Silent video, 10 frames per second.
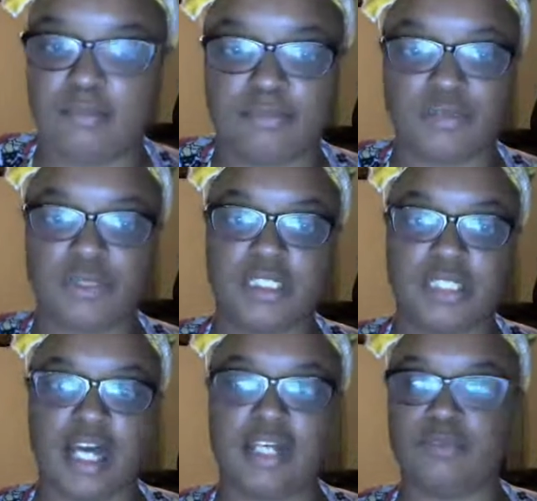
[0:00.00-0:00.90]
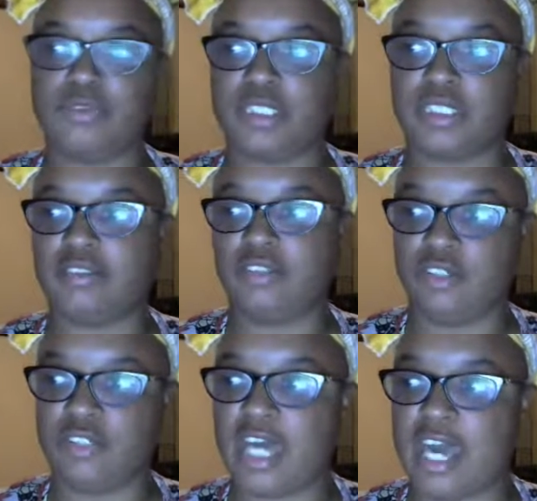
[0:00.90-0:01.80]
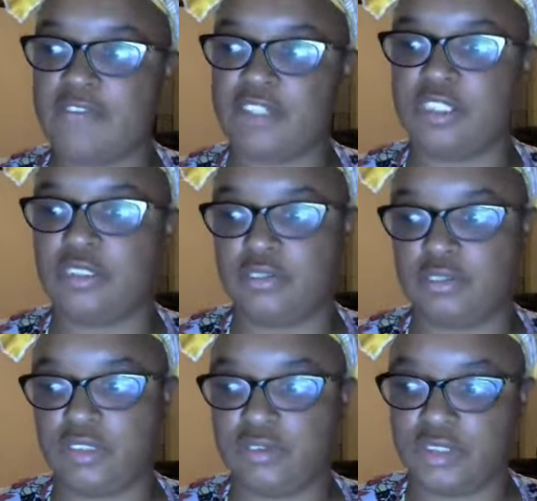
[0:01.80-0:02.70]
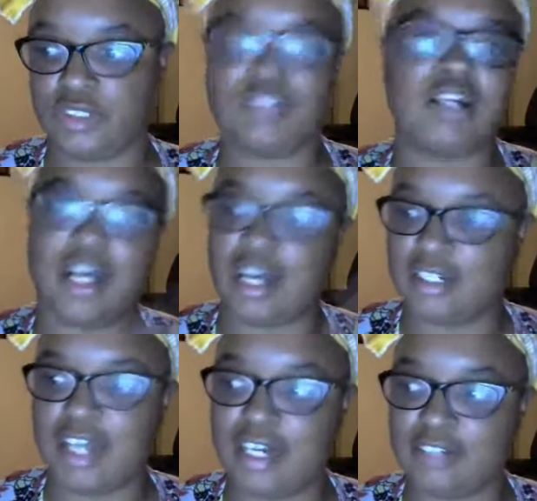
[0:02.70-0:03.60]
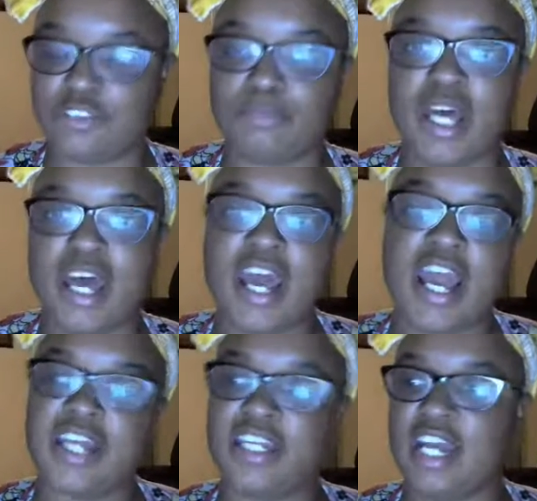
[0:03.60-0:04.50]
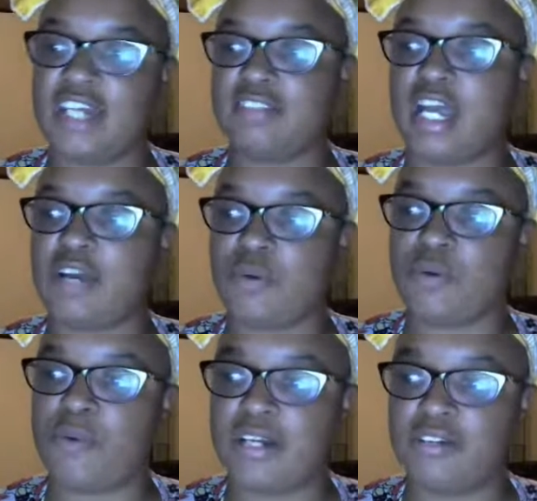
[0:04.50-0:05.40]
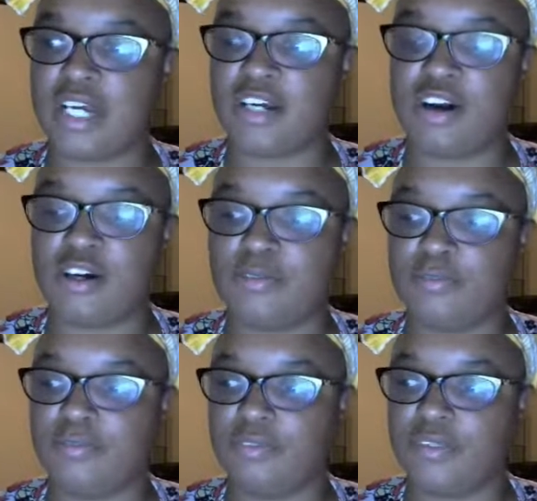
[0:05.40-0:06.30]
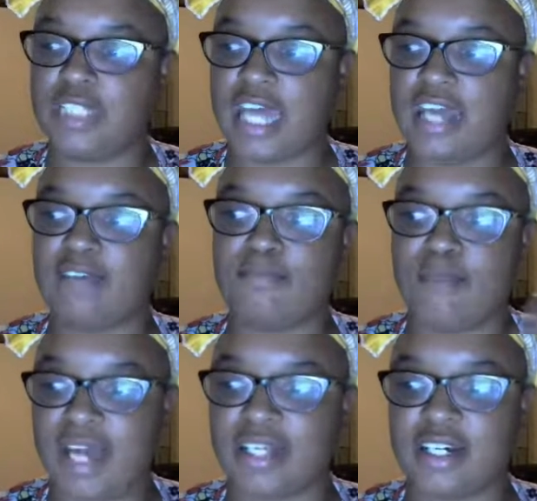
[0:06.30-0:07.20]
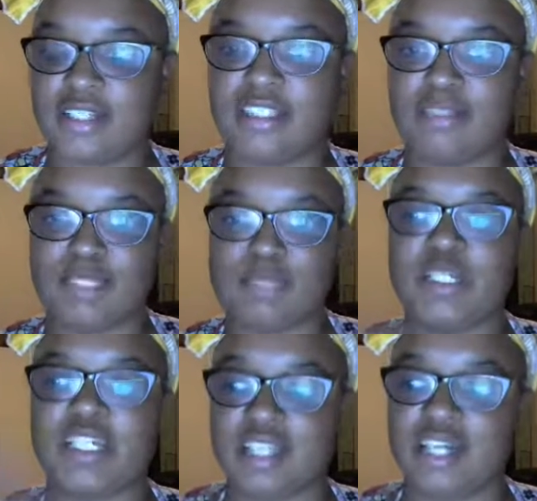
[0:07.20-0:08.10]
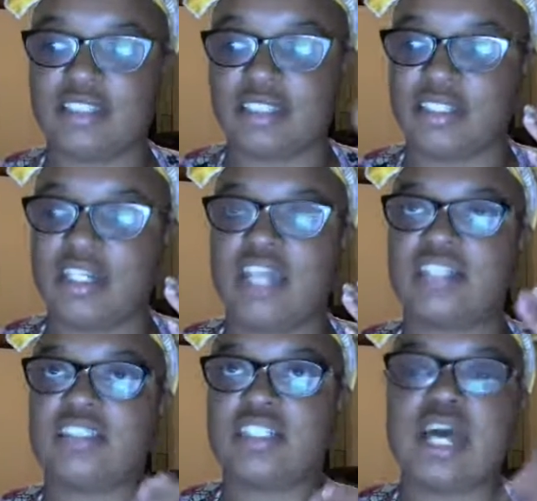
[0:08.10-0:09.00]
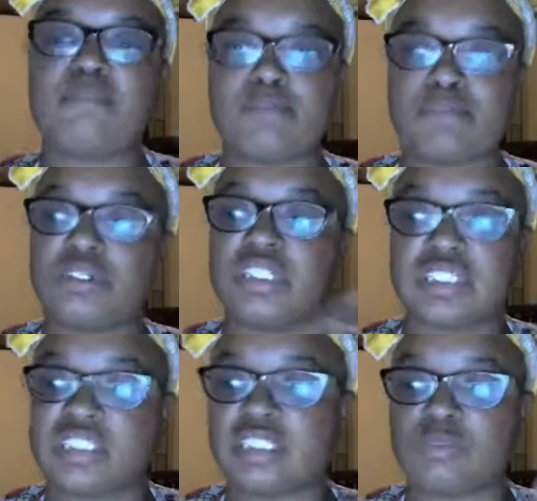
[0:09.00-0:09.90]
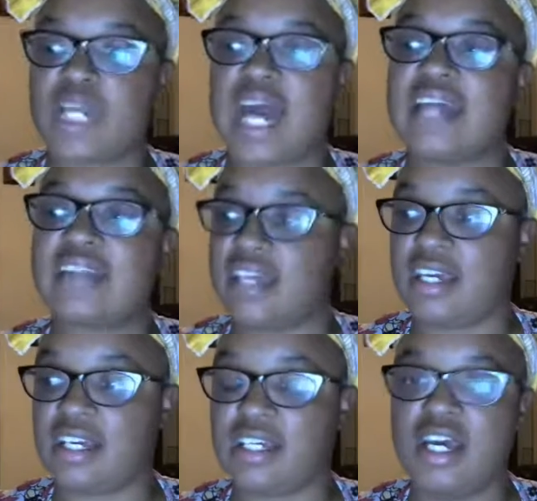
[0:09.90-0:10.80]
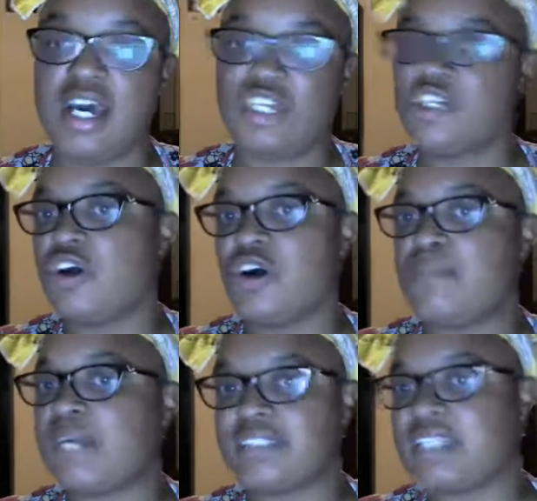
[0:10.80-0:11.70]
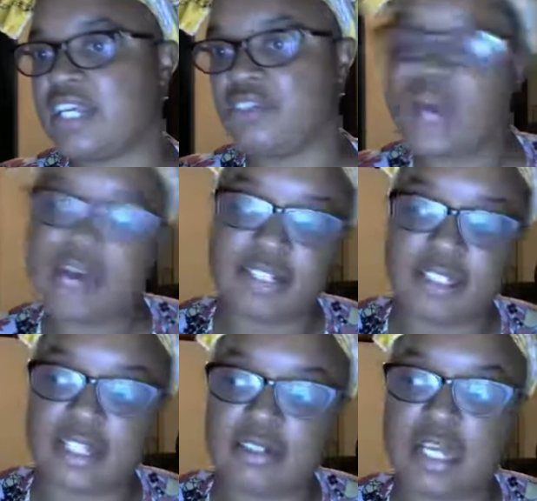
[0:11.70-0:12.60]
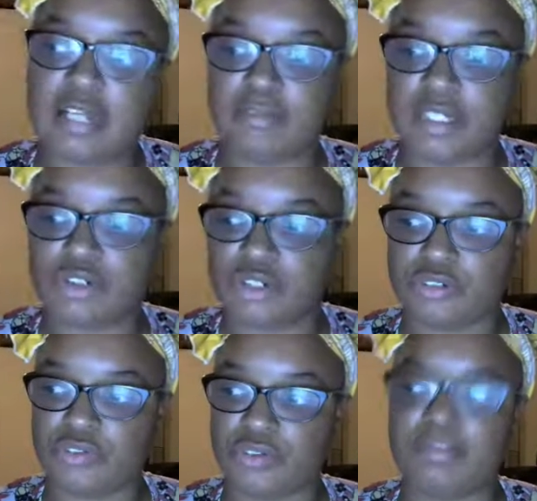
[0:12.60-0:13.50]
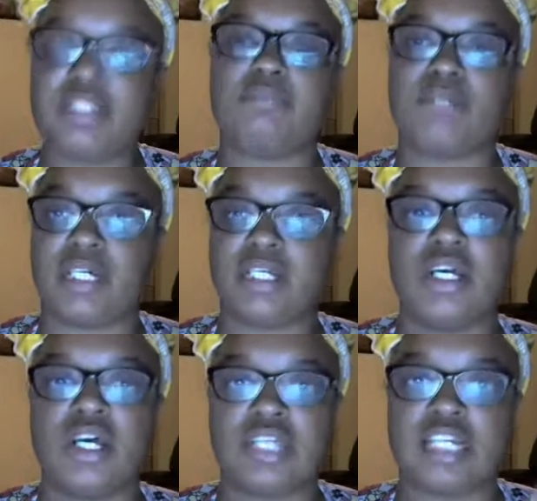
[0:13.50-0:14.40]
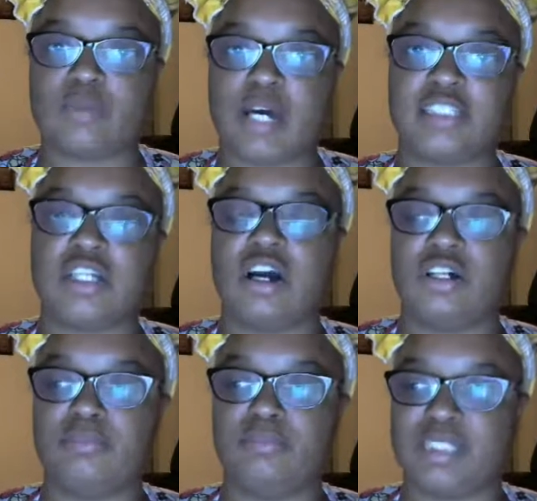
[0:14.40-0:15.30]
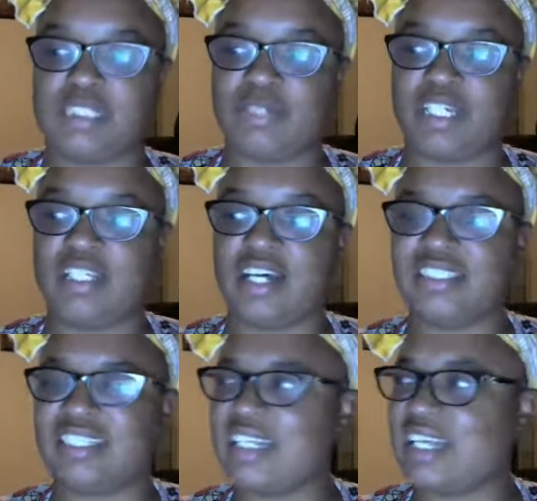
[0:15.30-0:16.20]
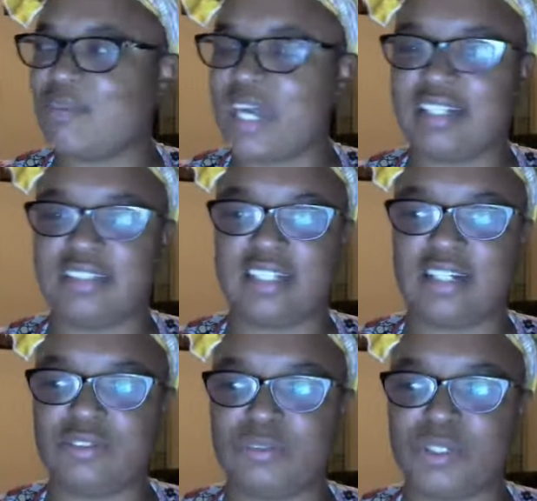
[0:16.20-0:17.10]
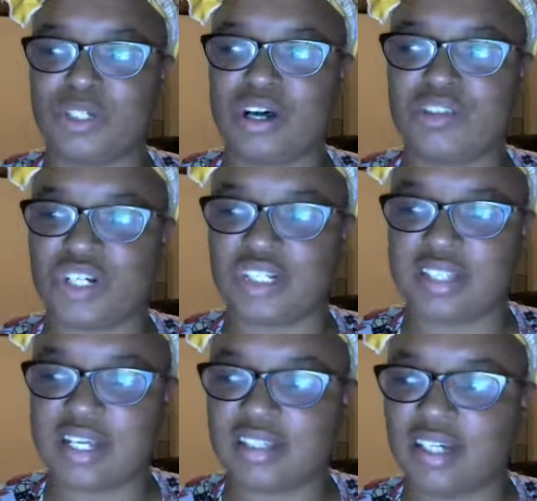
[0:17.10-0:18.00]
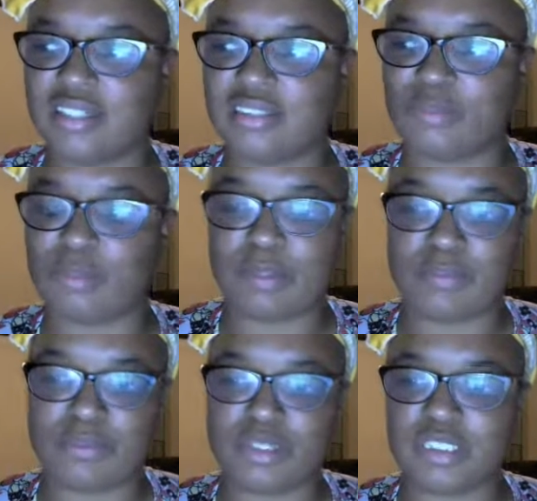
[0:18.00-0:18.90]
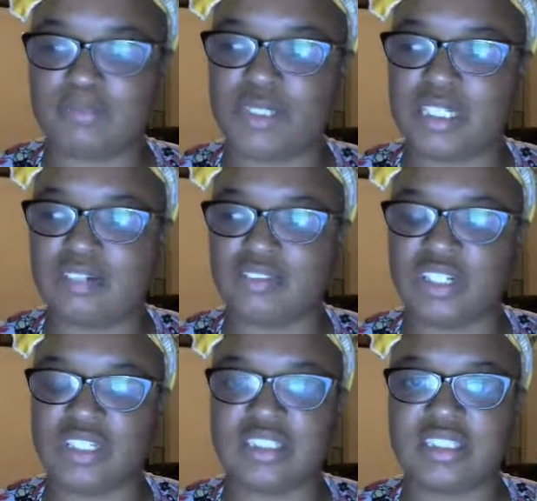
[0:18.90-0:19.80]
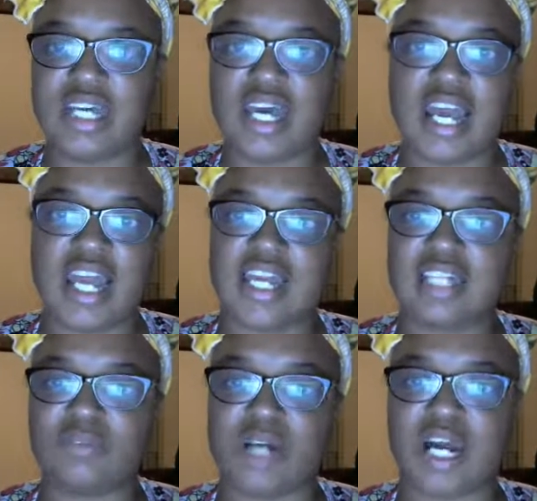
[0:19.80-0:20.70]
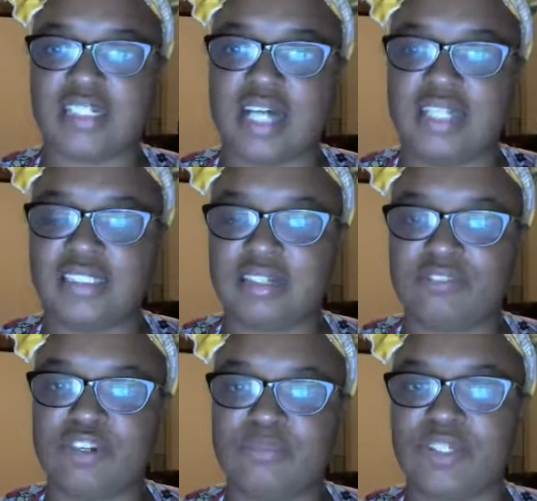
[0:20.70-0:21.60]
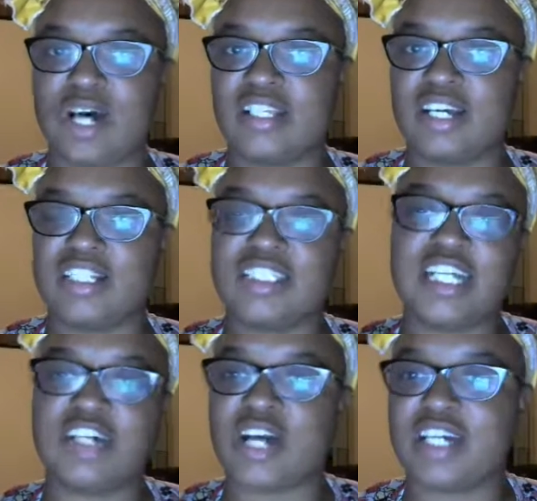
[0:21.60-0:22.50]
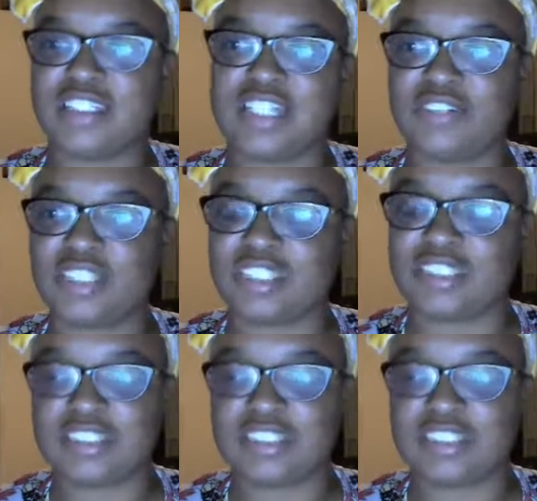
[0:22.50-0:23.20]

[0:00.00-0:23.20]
tweet a lot more than your average user. I got a lot of them, and then I was like, well, why don't I call that my content, MrsPinky Thoughts? And it's to let people know this is just what I think. I'm not saying you have to think like me or agree with me, but that's why it's called MrsPinky Thoughts. And I think we had this thing on Twitter called Thursday Thoughts, where people were just putting out thoughts, and that's where I got the idea from. So I thought your channel kind of sounded